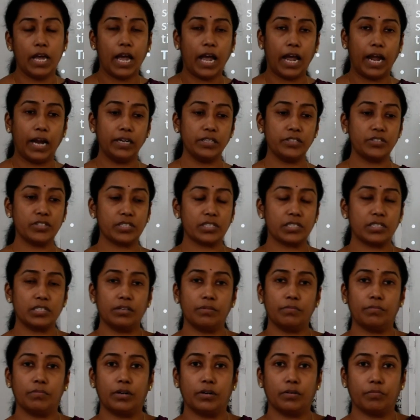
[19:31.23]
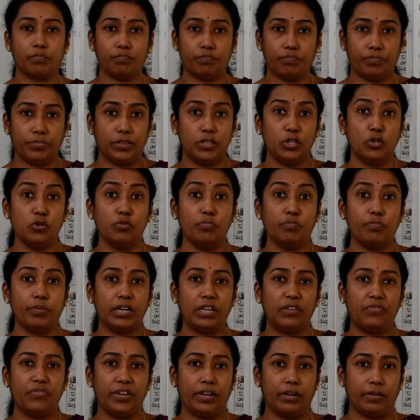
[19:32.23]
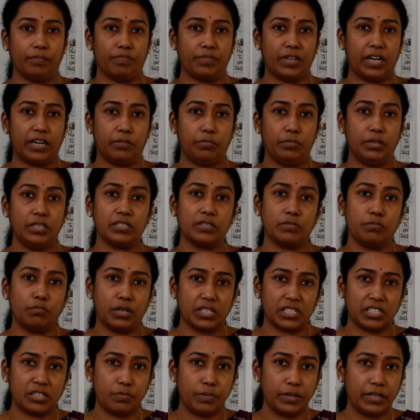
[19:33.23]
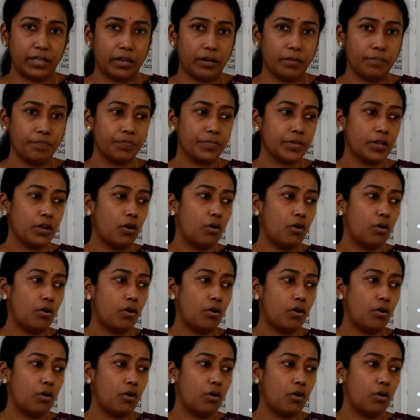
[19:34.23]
And just a new briefing, that means must be done,